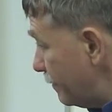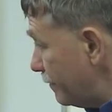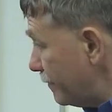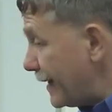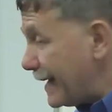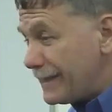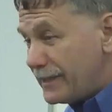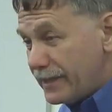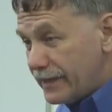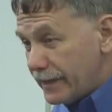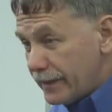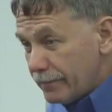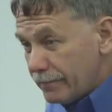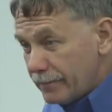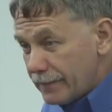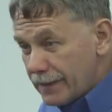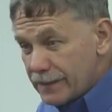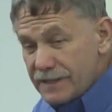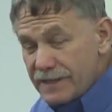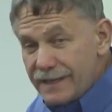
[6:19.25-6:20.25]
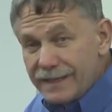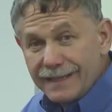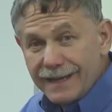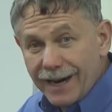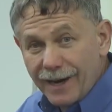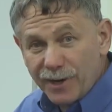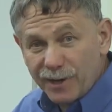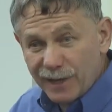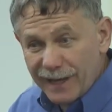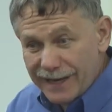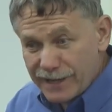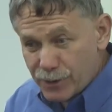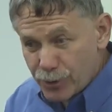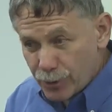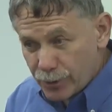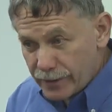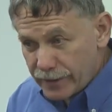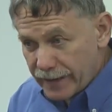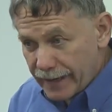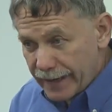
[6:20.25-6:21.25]
That's it. That's the entire lecture
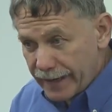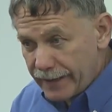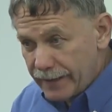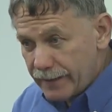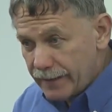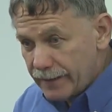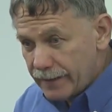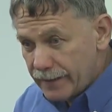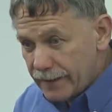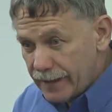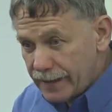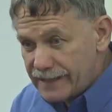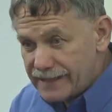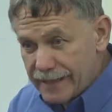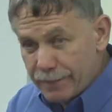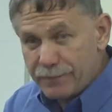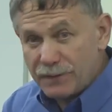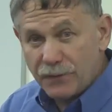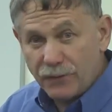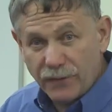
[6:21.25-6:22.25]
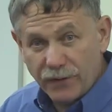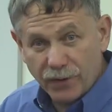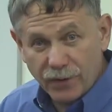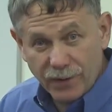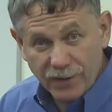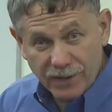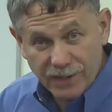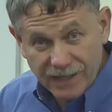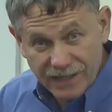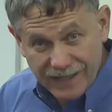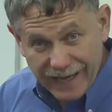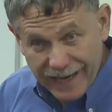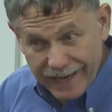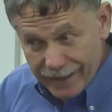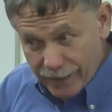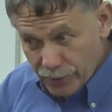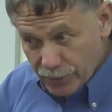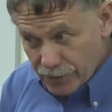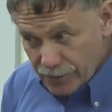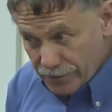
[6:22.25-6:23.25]
today, except to fill in the
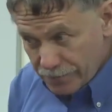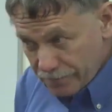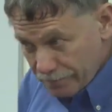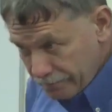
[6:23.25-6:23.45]
details.